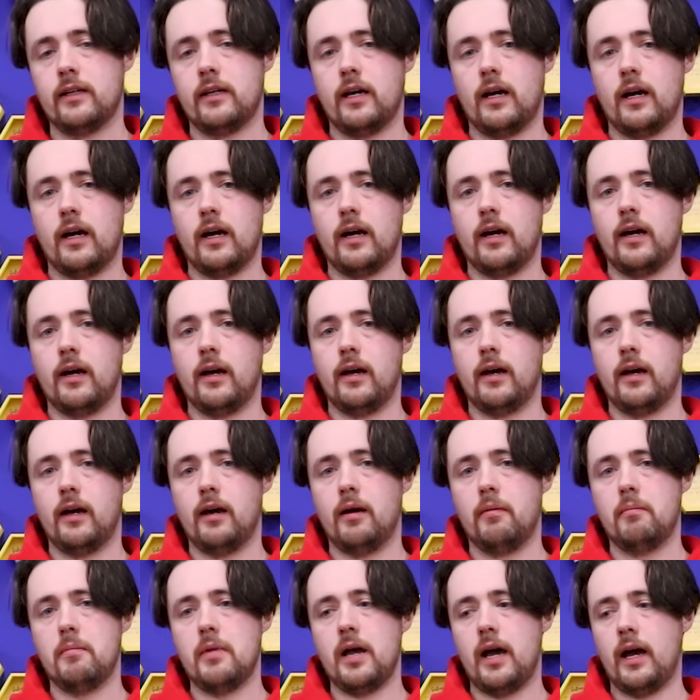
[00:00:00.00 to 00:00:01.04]

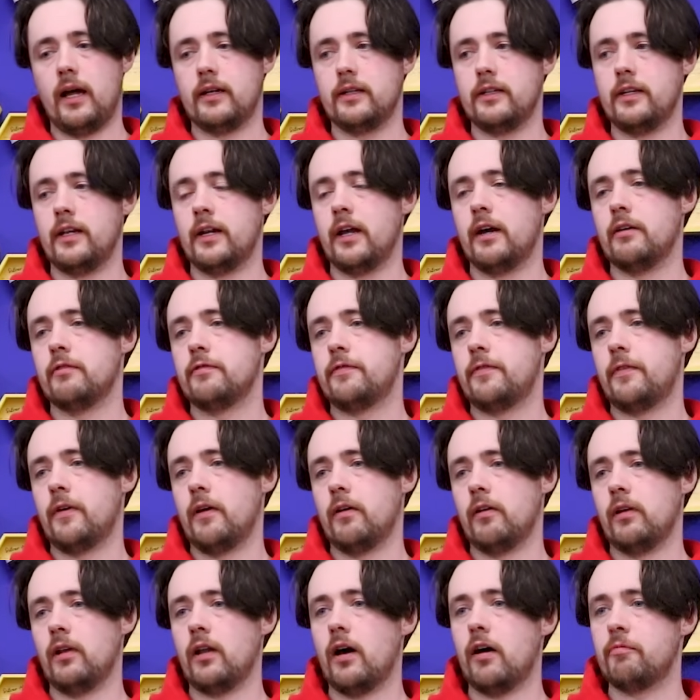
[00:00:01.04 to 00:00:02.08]
And you know,
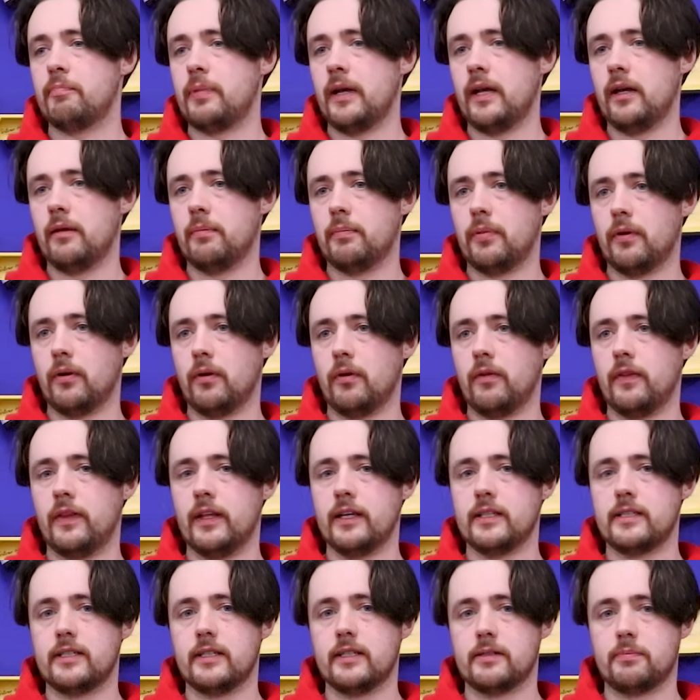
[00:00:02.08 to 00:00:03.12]
for a lot of people
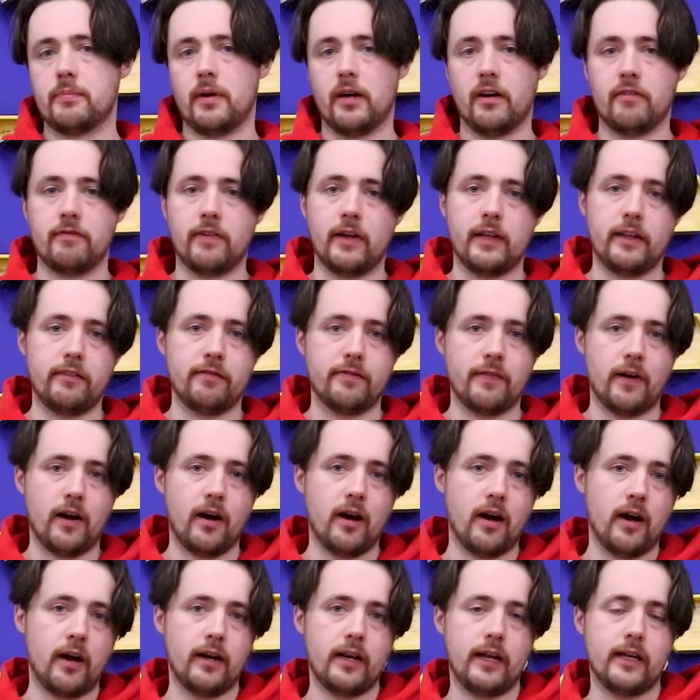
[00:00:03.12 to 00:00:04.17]
this is perfectly
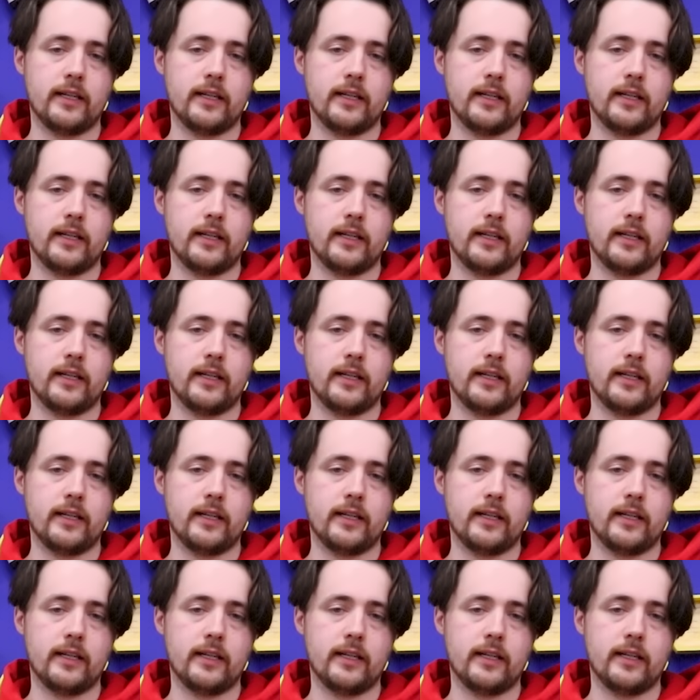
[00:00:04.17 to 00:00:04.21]
fine.